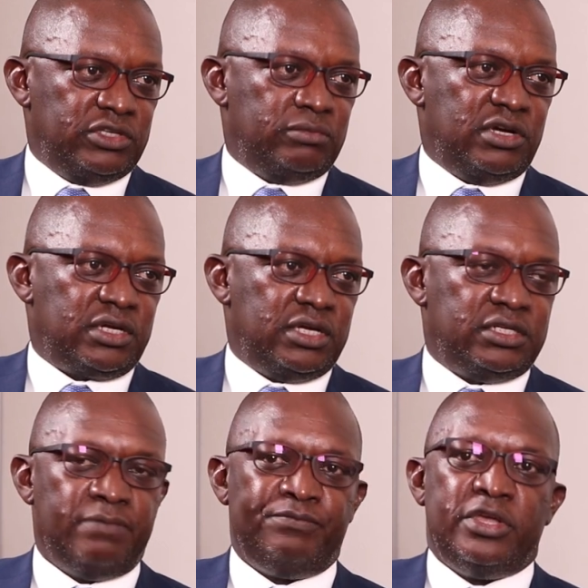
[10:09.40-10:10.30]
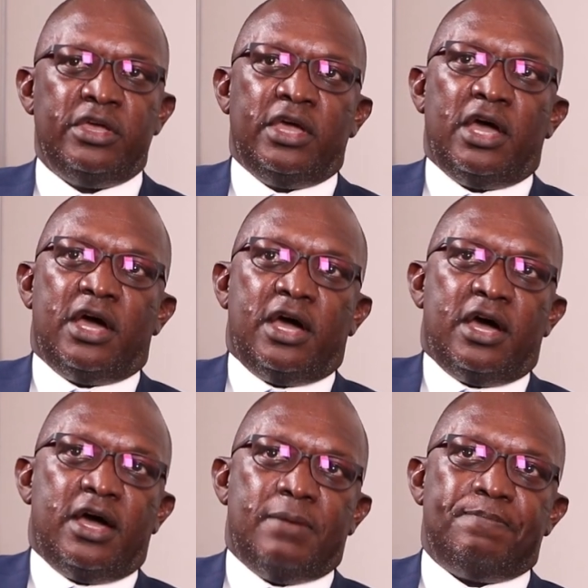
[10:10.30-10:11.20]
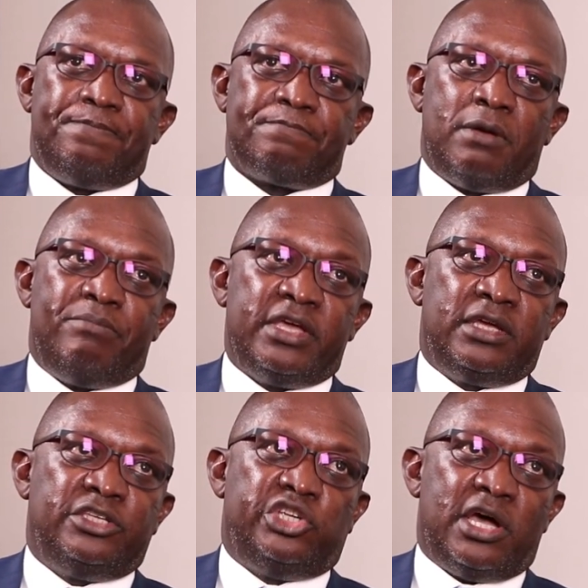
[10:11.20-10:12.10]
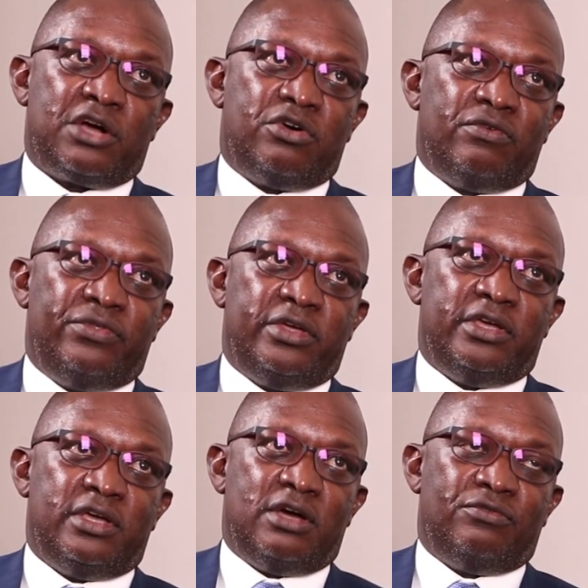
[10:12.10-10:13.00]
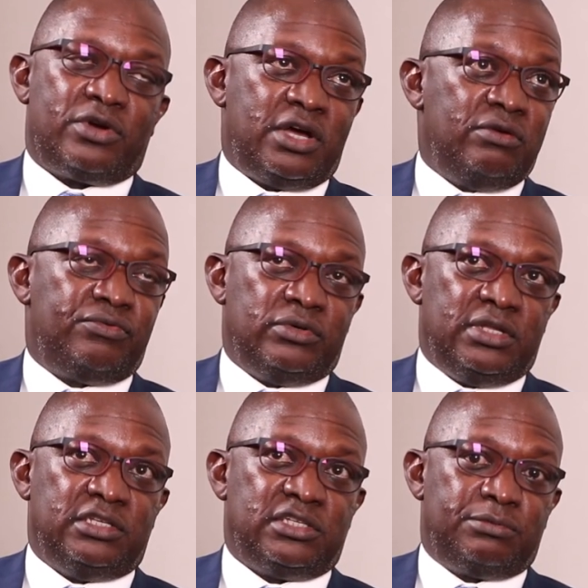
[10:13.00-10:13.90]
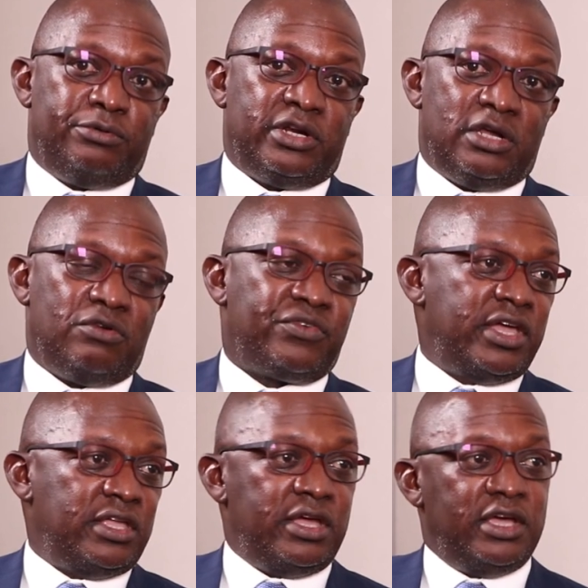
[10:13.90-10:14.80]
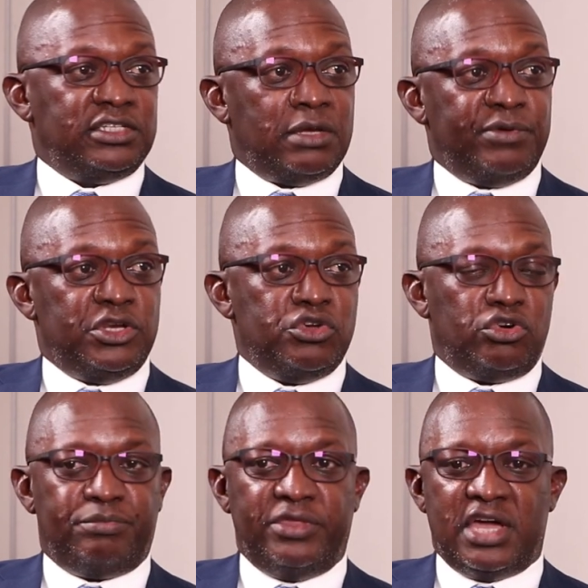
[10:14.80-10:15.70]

this market. Mm -hmm. um, a big chunk of the avocado fruit that is exported out of Kenya ends up in Europe.